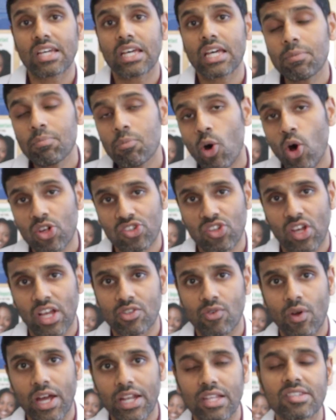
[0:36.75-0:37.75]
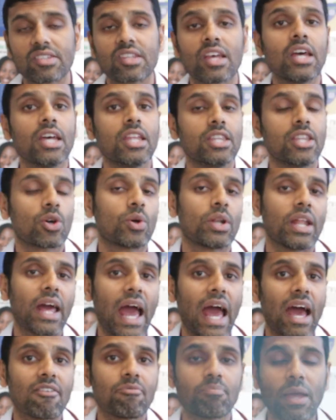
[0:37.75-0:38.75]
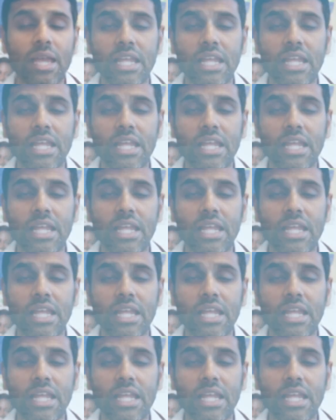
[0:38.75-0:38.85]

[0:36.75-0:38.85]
hip osteoarthritis, they're going to have